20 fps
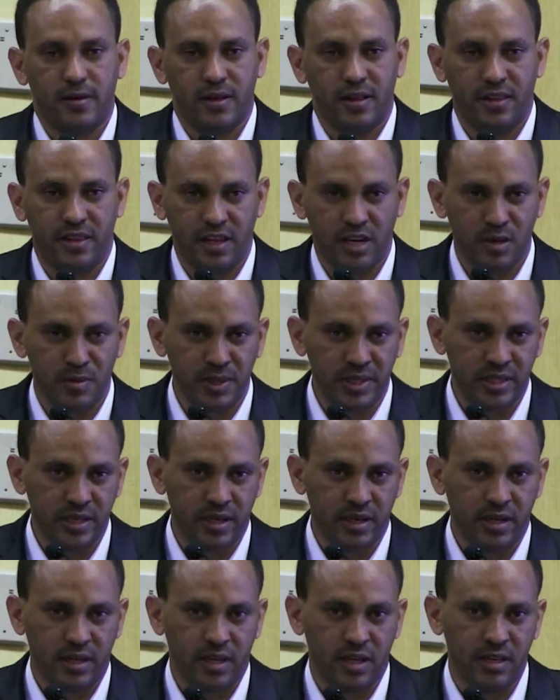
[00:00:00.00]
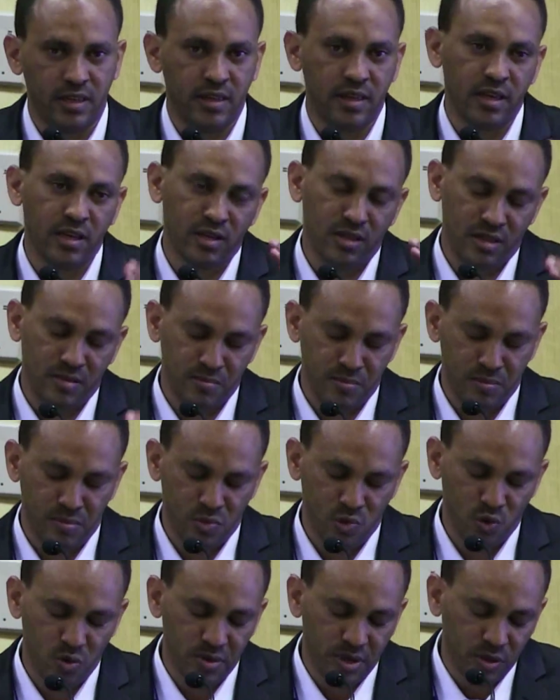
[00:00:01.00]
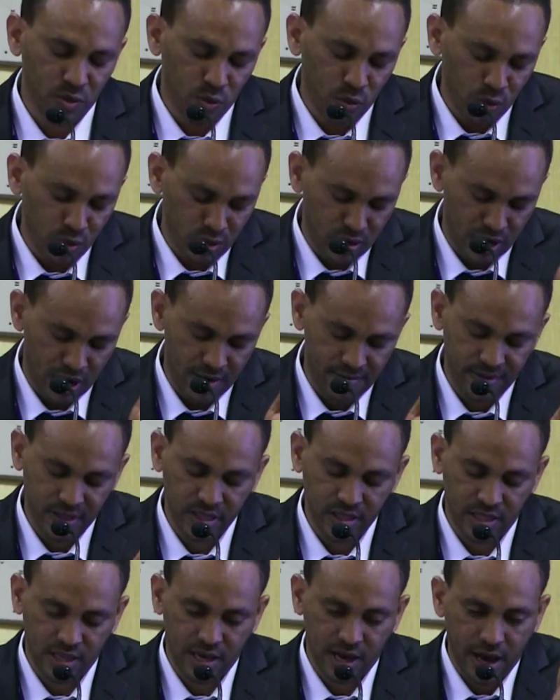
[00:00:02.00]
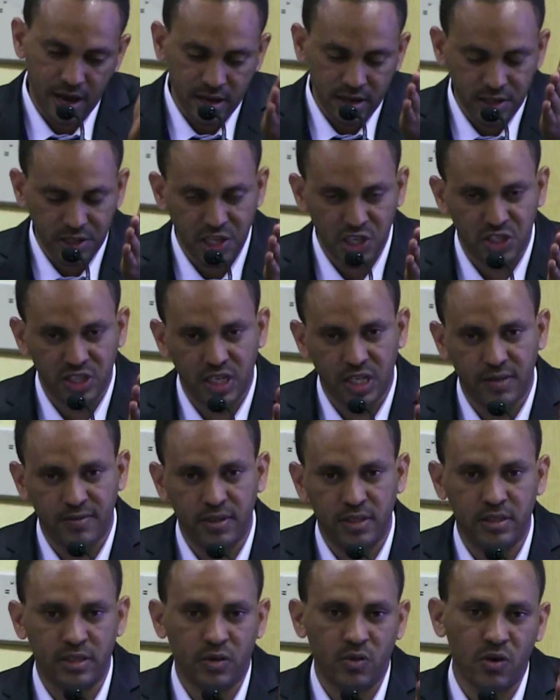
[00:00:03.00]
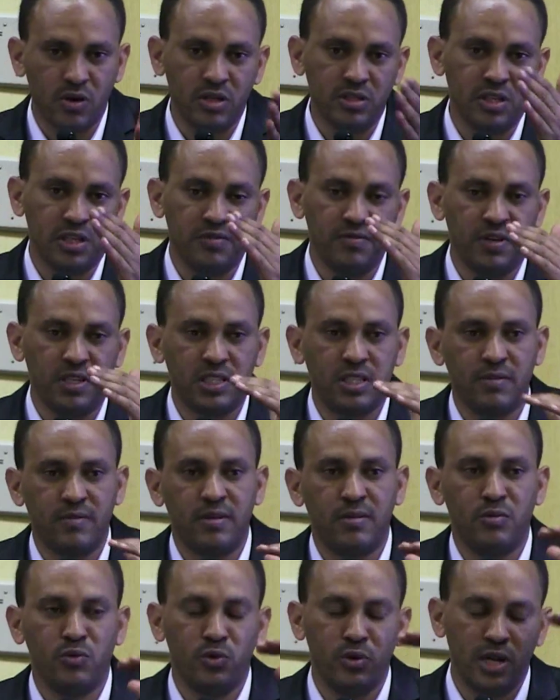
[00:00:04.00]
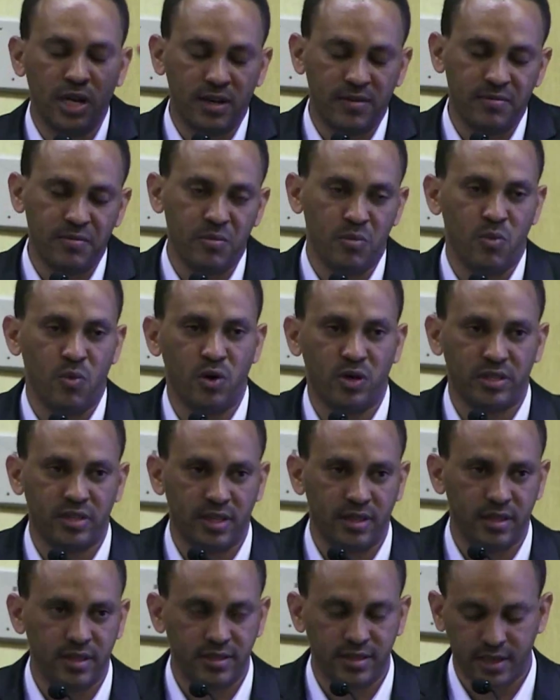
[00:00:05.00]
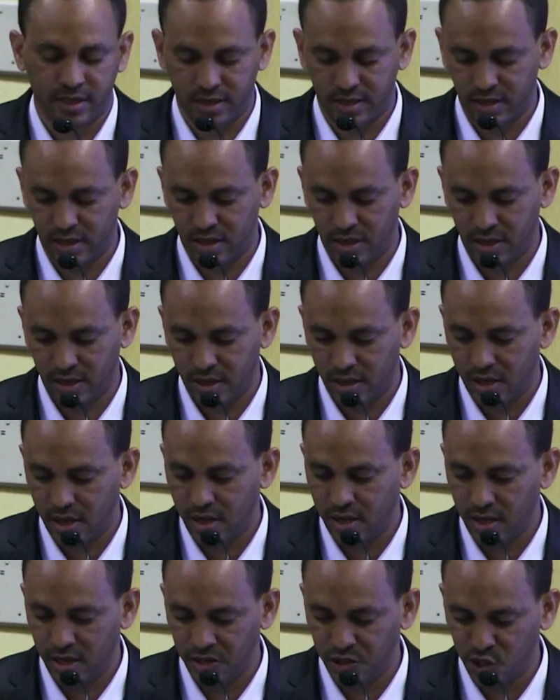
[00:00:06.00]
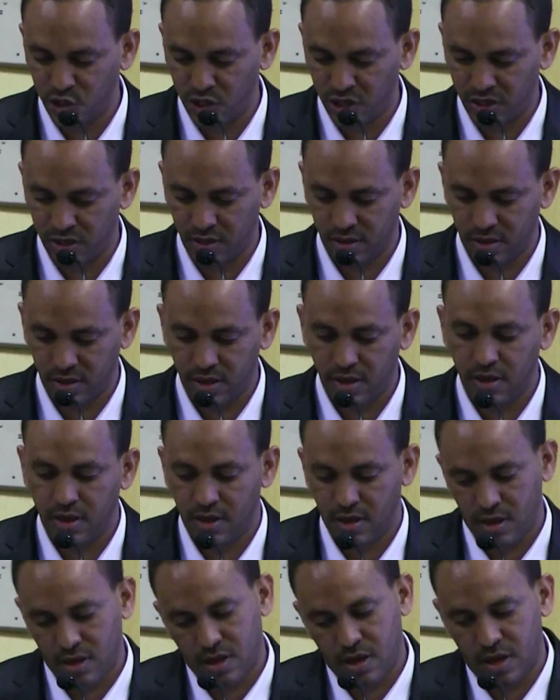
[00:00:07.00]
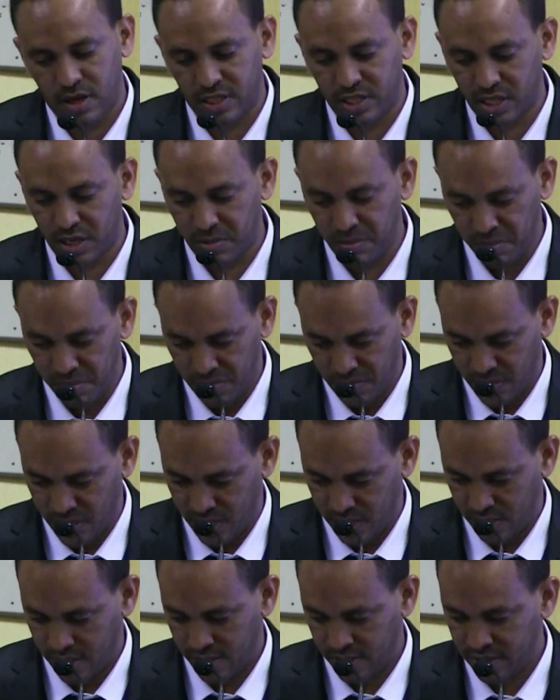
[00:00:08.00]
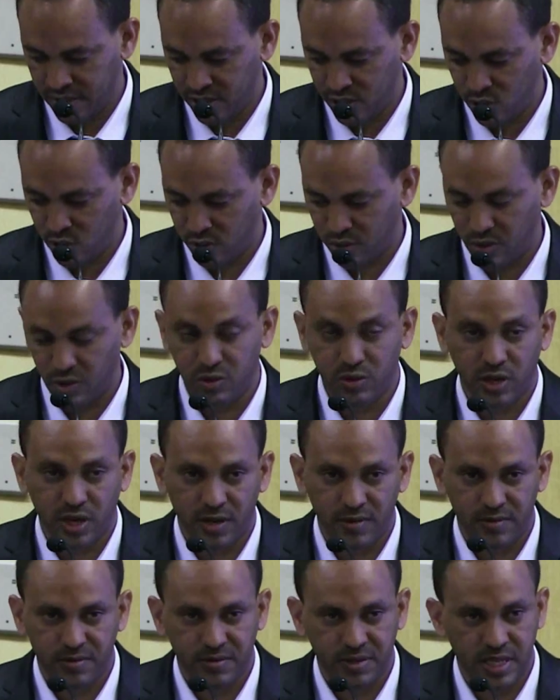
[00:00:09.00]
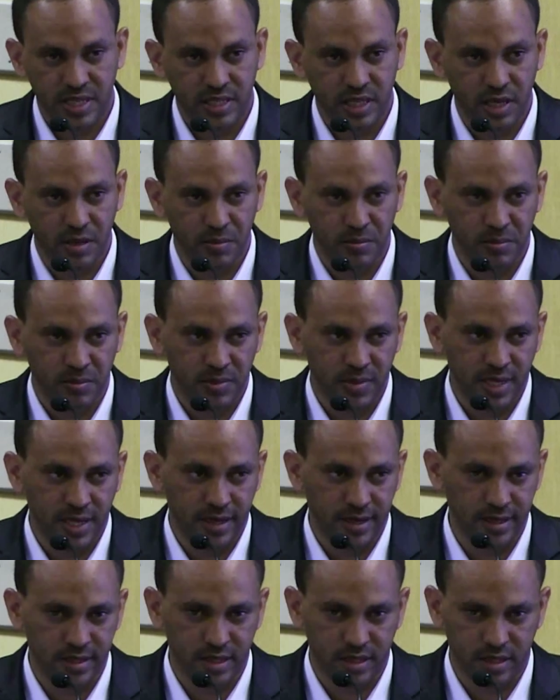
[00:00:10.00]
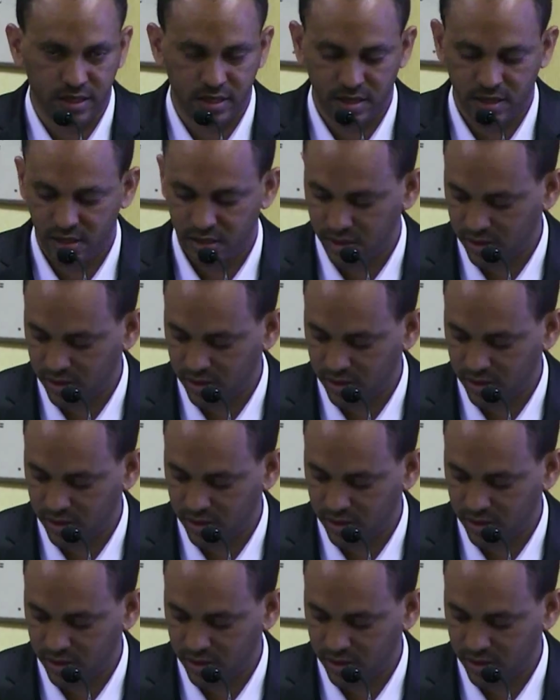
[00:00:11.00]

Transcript: the elementary, and the women who are having the higher educational level in the college and university level will have more than the secondary education. And some research will also have the same result.